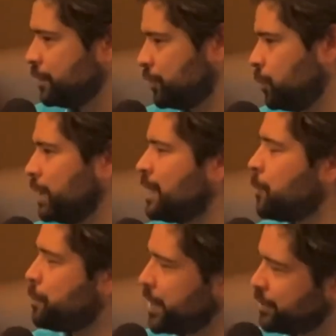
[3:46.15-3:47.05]
So what
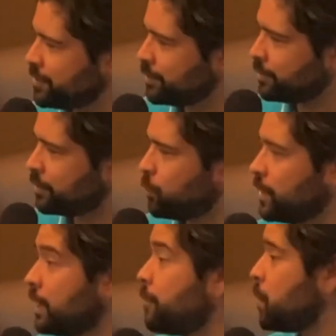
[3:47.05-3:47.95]
type of businesses and
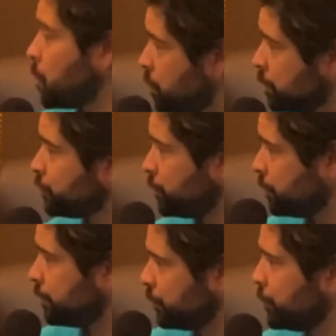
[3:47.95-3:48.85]
what type of owners
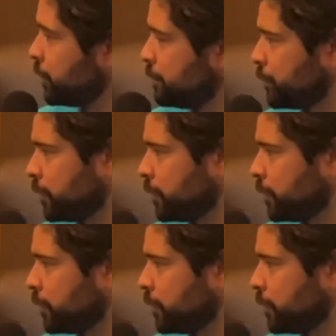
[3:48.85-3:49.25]
you're looking